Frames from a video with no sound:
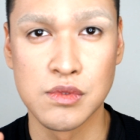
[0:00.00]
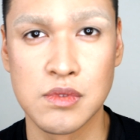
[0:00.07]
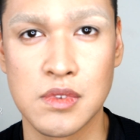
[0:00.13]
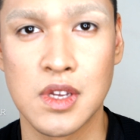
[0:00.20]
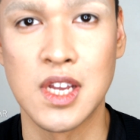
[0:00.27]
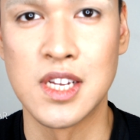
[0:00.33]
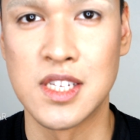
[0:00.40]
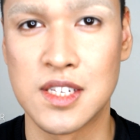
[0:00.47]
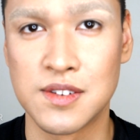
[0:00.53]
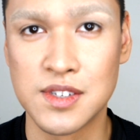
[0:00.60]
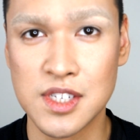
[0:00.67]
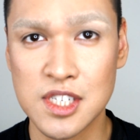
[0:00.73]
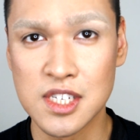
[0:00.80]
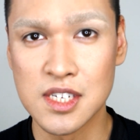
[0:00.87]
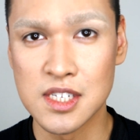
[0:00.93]
Okay, so I'm
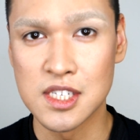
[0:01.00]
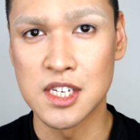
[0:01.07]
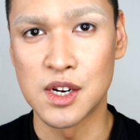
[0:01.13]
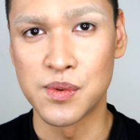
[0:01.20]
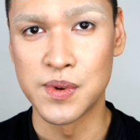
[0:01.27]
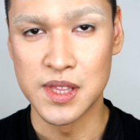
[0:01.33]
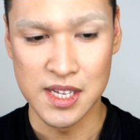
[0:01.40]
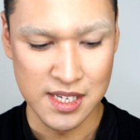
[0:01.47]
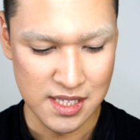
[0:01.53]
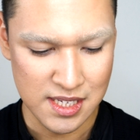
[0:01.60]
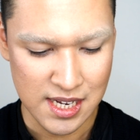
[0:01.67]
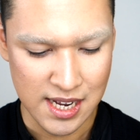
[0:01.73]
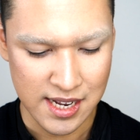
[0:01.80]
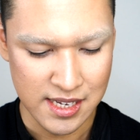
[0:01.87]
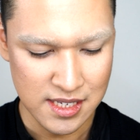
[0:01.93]
just gonna start with
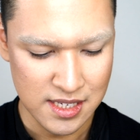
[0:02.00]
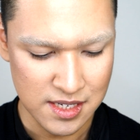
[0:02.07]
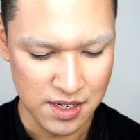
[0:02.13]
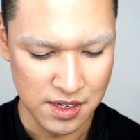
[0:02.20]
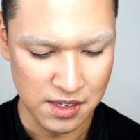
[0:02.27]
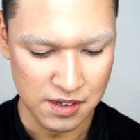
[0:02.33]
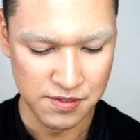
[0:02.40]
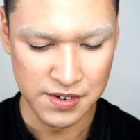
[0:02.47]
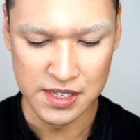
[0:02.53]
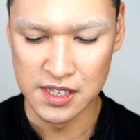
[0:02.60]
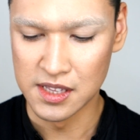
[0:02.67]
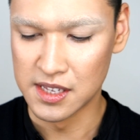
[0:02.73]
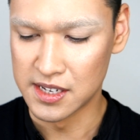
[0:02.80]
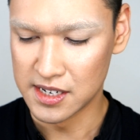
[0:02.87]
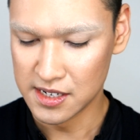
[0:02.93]
Entice all over the
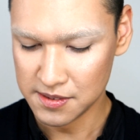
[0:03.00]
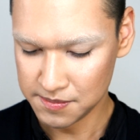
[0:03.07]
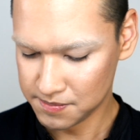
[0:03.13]
lid.